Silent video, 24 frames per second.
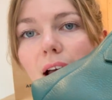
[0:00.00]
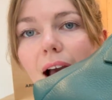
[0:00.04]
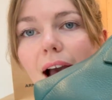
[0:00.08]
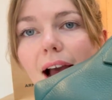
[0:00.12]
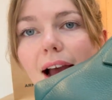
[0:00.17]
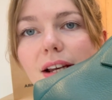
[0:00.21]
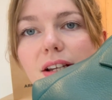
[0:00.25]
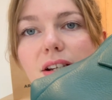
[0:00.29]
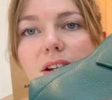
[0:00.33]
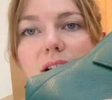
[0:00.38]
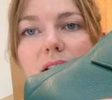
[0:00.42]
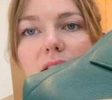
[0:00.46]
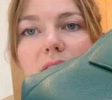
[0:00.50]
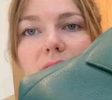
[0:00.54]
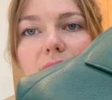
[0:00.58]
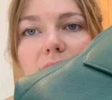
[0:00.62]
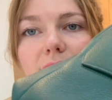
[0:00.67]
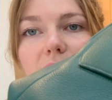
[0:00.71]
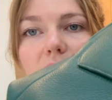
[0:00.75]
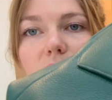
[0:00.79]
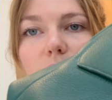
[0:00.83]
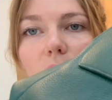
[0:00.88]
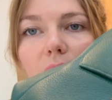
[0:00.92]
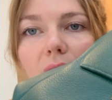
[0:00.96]
As you can
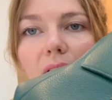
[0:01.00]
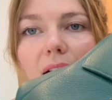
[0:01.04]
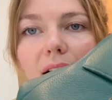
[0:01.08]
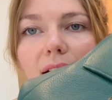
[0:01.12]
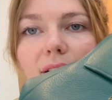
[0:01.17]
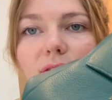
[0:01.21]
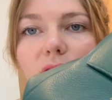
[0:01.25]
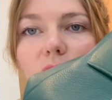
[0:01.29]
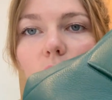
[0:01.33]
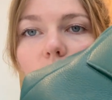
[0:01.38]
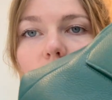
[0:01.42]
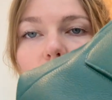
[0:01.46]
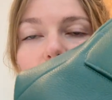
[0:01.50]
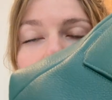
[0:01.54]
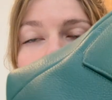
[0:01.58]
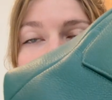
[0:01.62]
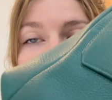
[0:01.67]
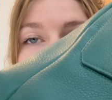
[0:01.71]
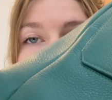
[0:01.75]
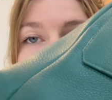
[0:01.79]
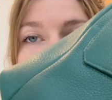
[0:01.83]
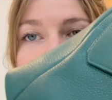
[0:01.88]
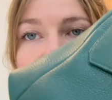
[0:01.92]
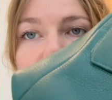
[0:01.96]
see, you have got a little
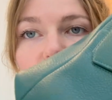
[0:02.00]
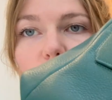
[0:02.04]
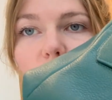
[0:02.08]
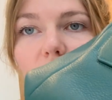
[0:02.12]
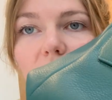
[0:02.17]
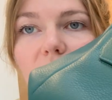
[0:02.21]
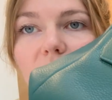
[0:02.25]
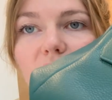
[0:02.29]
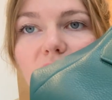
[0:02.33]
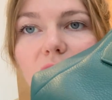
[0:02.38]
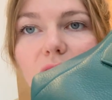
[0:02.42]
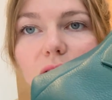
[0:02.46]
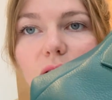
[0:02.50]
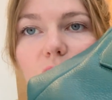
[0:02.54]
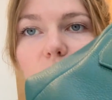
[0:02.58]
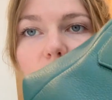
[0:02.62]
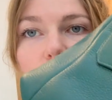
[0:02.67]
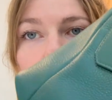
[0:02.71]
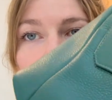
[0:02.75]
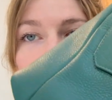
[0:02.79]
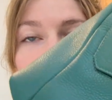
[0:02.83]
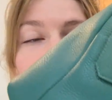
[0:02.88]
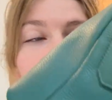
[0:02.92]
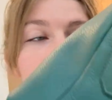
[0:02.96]
bit of scratching
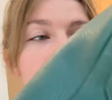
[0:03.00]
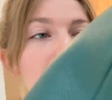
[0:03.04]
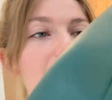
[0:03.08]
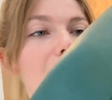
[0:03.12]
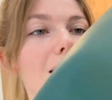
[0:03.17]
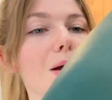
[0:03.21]
to it,